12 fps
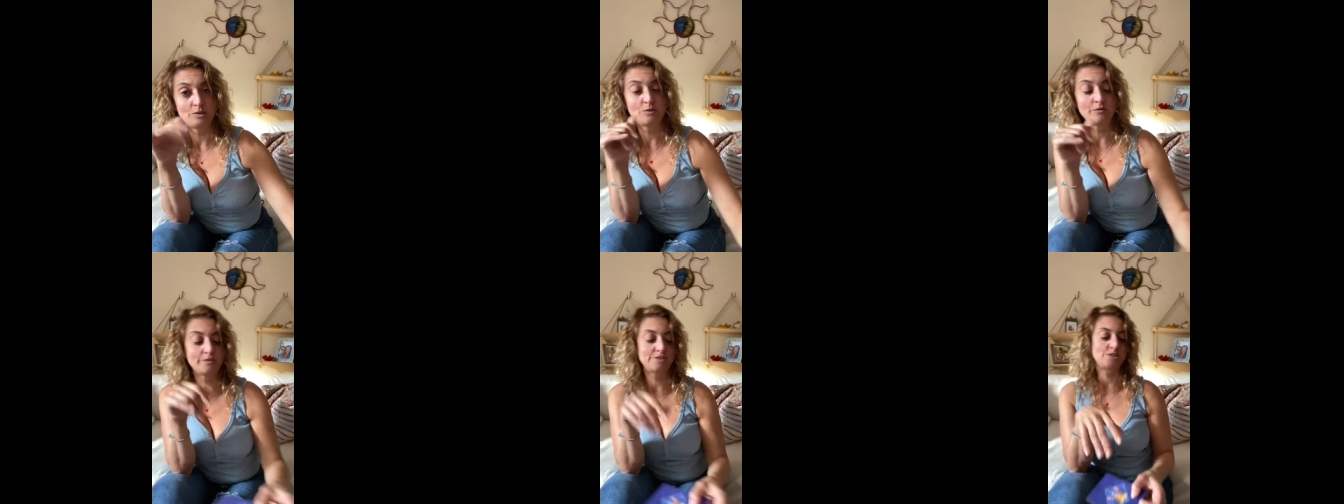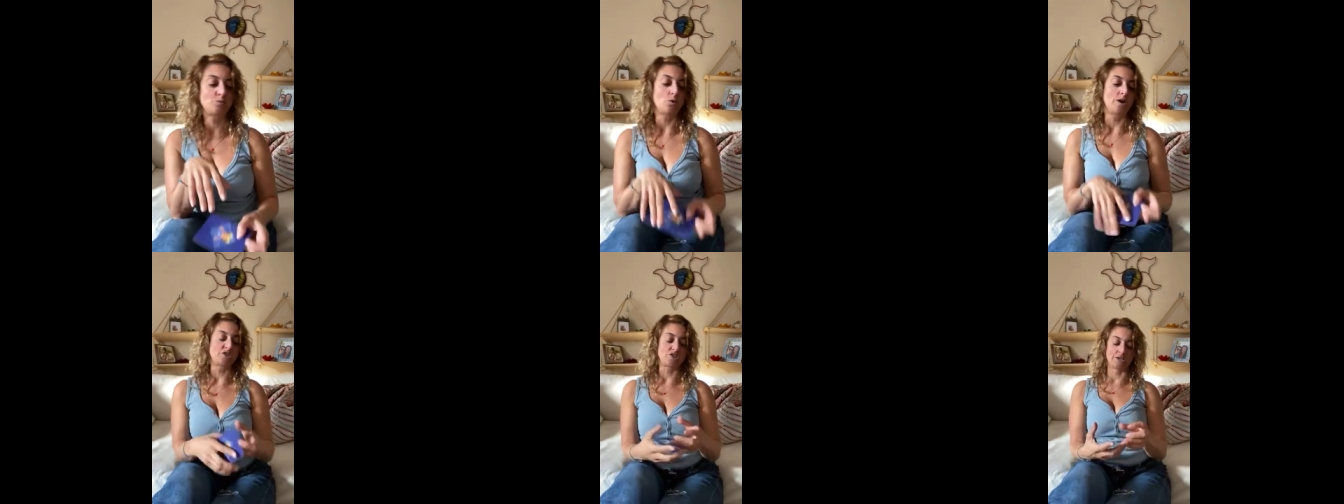The universe is
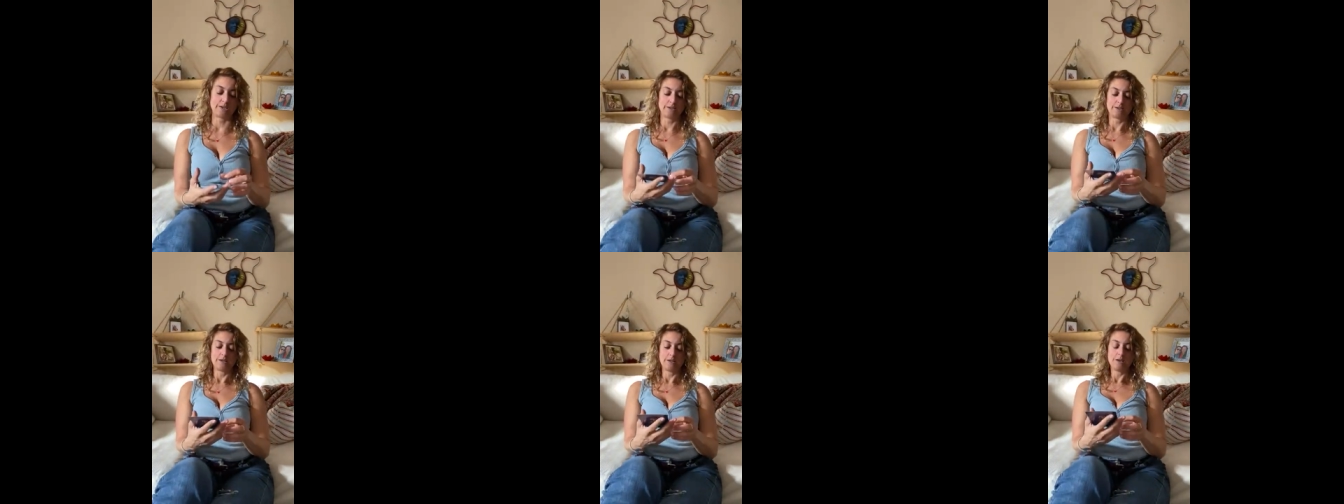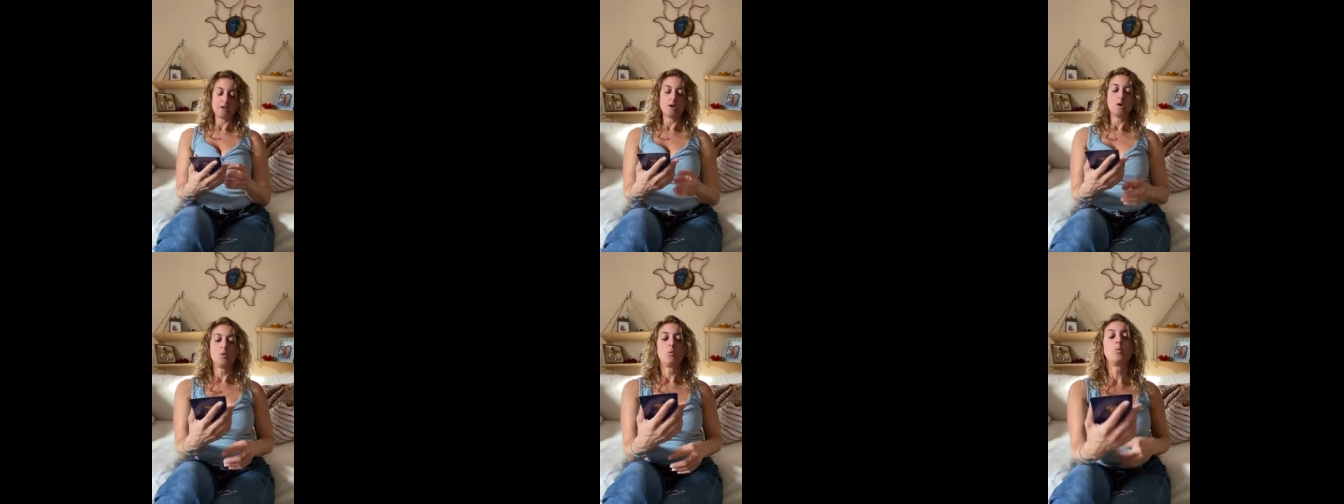watching.
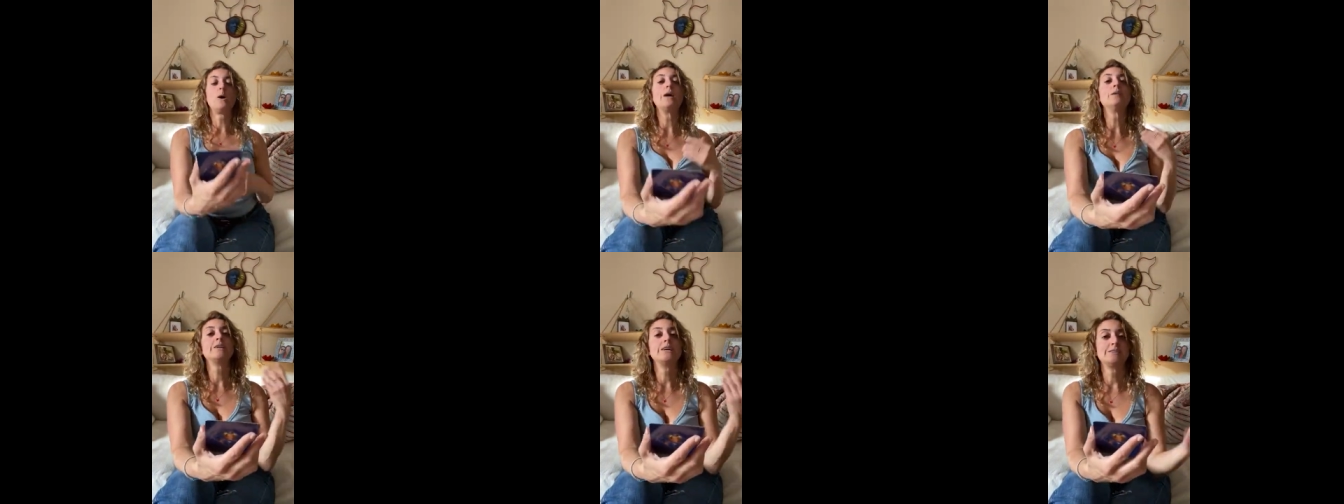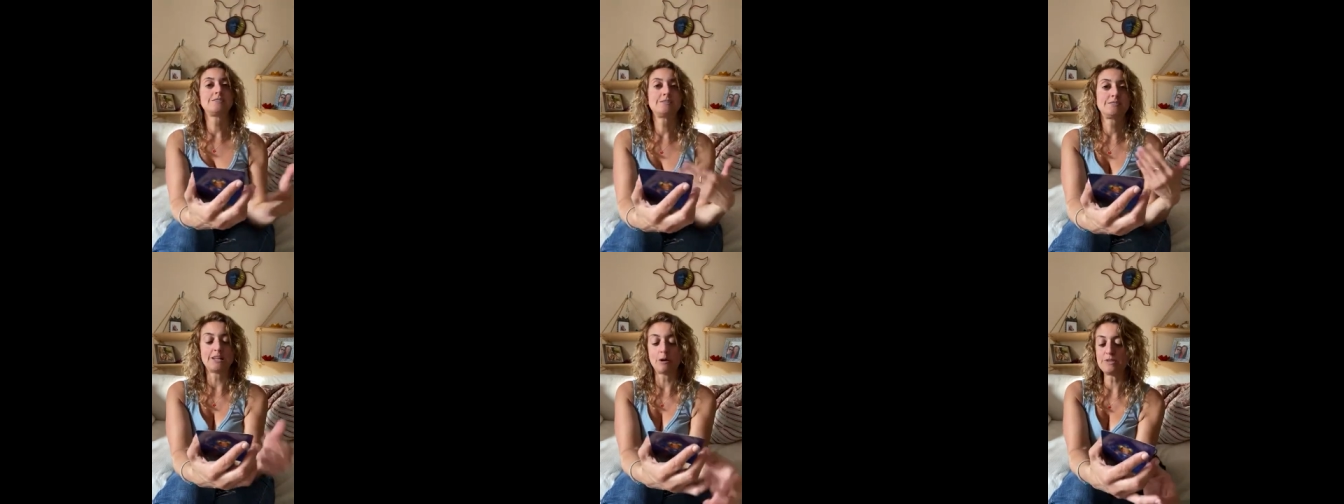Wellness.